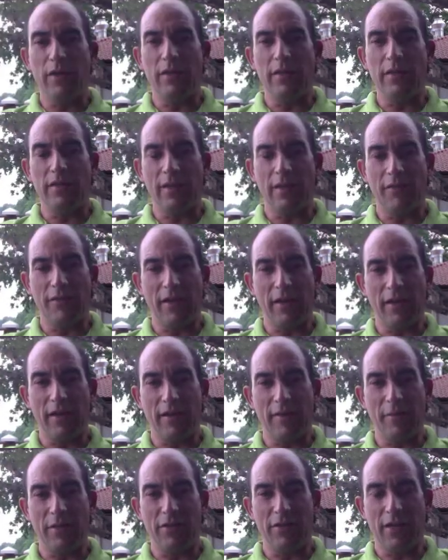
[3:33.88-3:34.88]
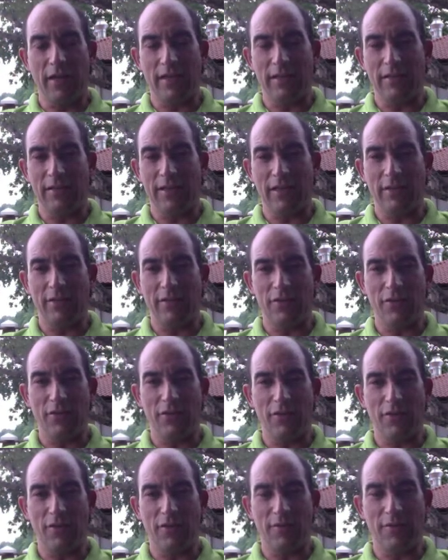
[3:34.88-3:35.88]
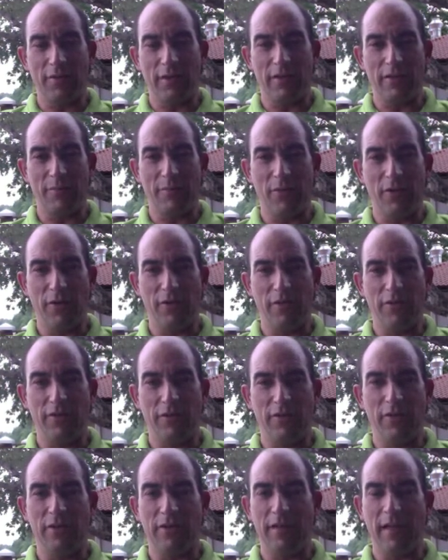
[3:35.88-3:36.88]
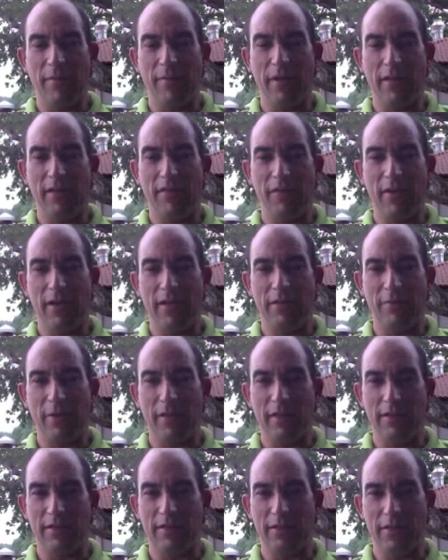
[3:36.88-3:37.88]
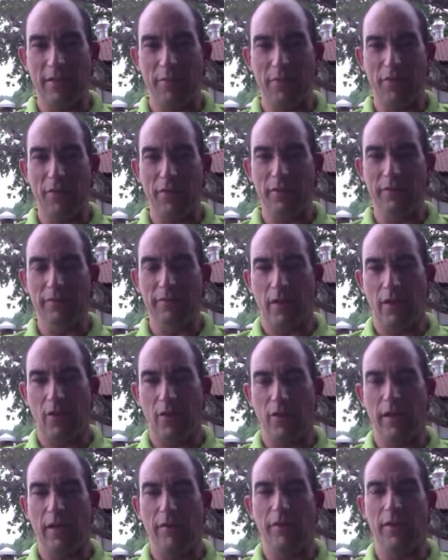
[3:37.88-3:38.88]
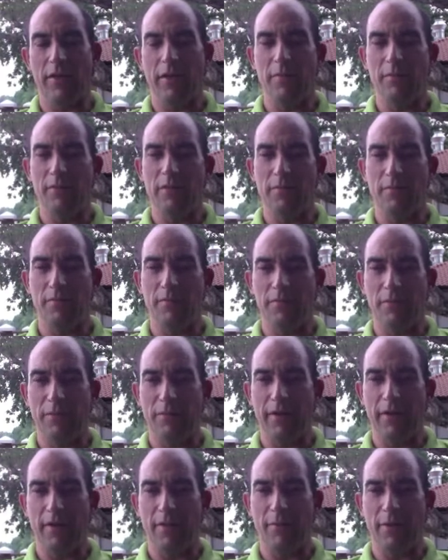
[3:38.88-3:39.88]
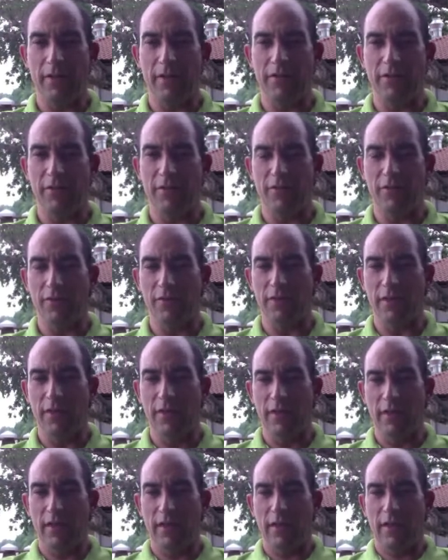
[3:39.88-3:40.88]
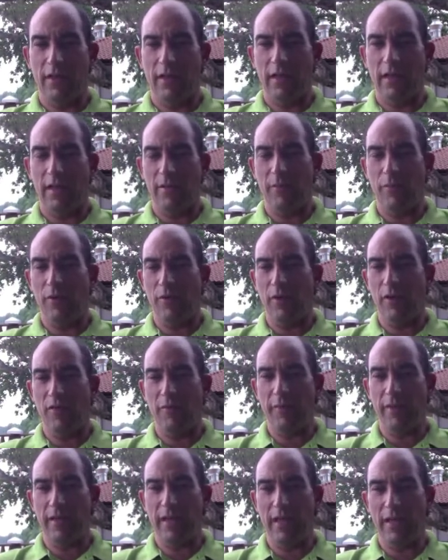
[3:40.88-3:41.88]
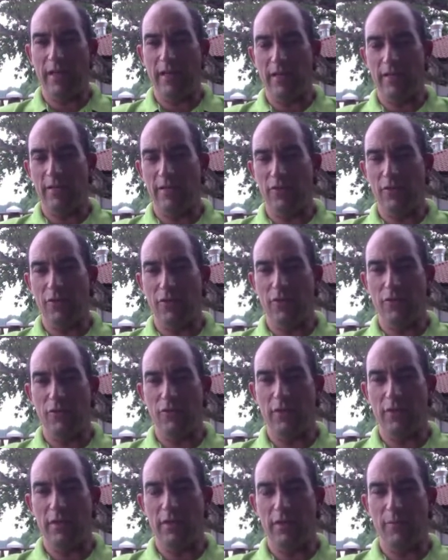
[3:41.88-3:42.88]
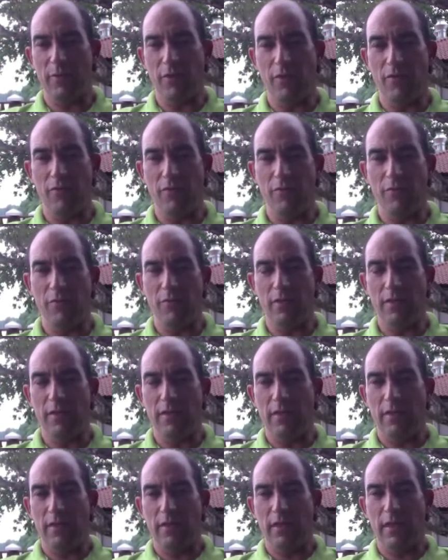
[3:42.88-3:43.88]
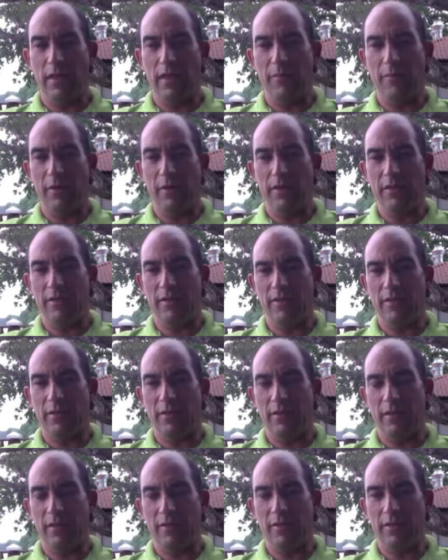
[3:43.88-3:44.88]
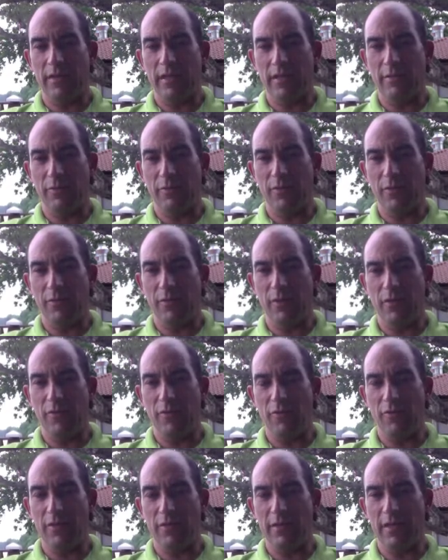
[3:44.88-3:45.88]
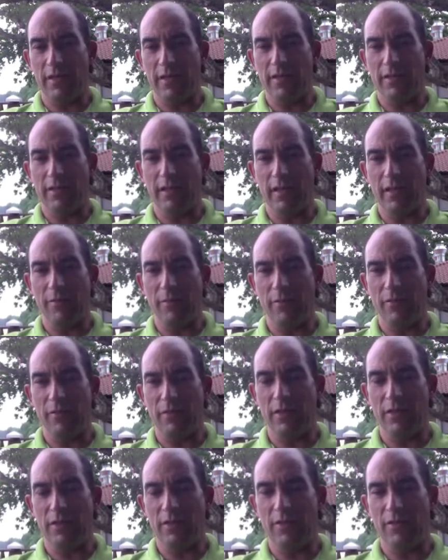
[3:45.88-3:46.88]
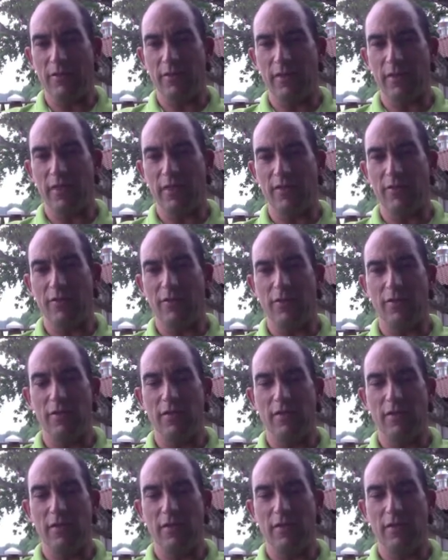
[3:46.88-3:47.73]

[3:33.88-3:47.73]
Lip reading: need to have immediate access to your passport if you need to get medevac back to Singapore. Okay, when it comes to preparing your bicycles, we'll have mechanics, tools in the ballroom. Bikes are accessible in the ballroom at any time, but we need to see your